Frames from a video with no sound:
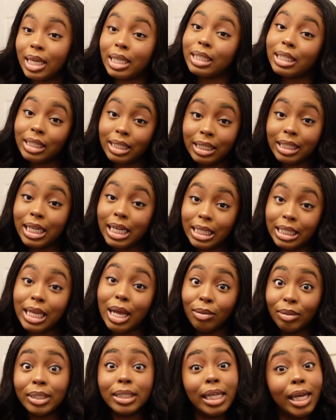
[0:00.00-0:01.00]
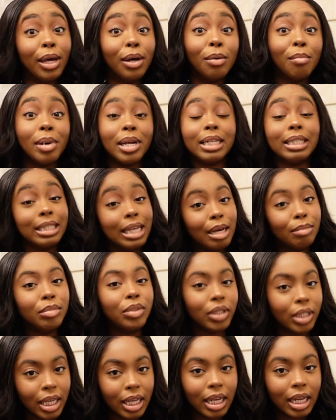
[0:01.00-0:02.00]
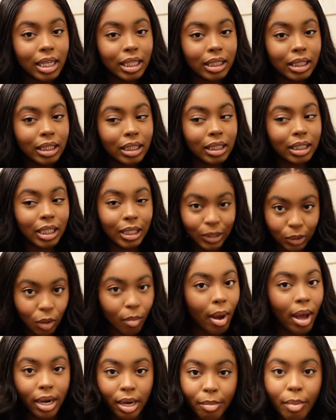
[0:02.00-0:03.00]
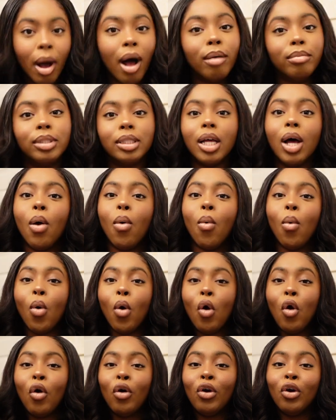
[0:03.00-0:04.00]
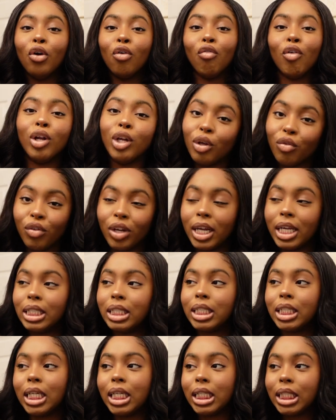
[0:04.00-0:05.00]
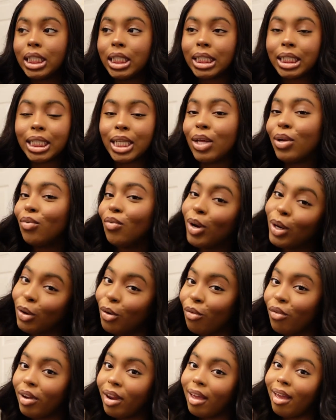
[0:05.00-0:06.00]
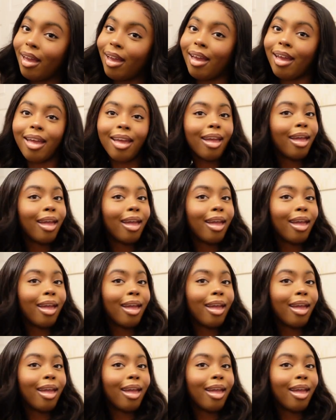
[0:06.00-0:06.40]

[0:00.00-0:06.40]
Cause it's, on sale. By the time you see this, it's on my Depop. So run over this, sis. Run over there.